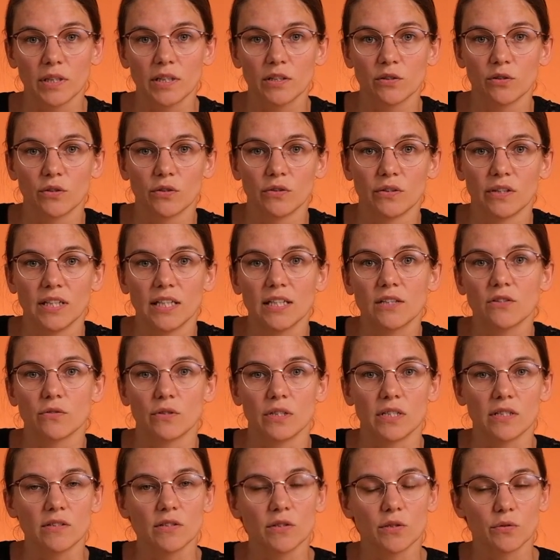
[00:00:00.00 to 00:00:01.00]
do you need to
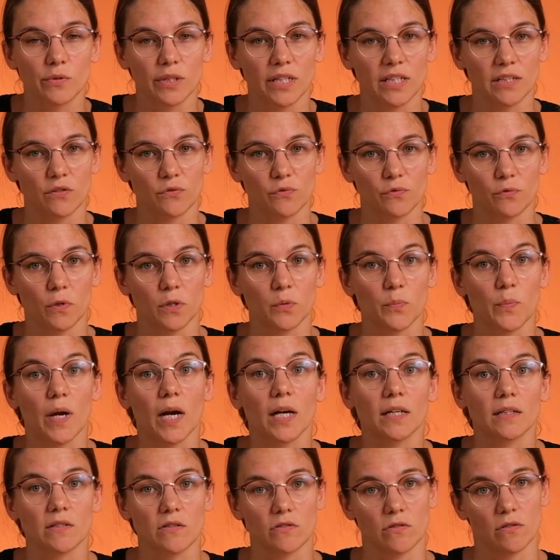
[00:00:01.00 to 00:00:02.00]
integrate the
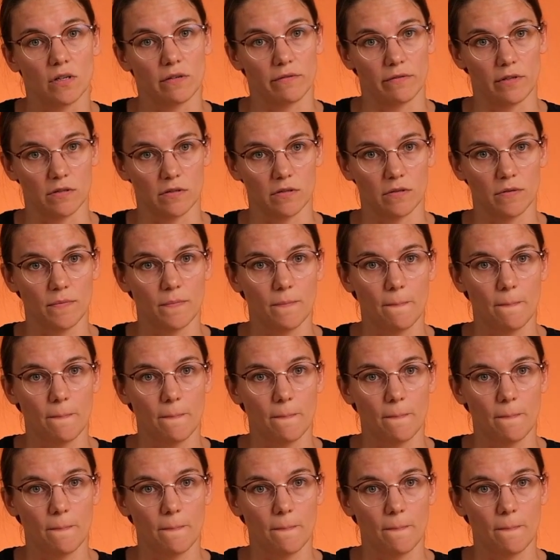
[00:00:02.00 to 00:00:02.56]
third-party service?